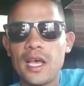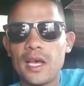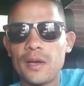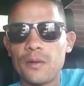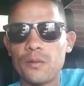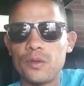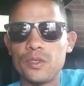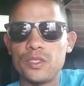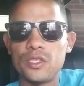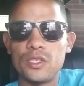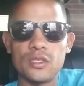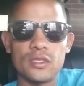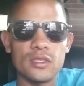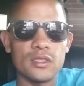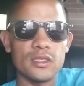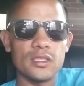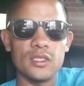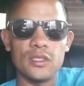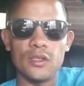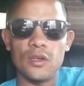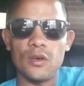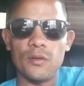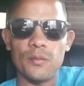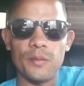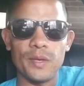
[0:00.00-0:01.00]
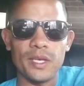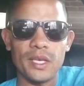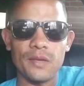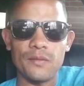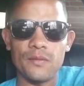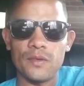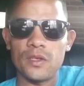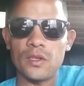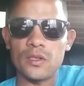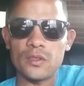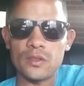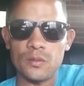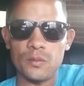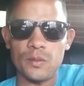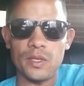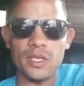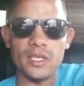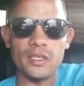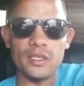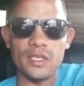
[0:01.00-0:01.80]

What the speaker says: We're just, making videos to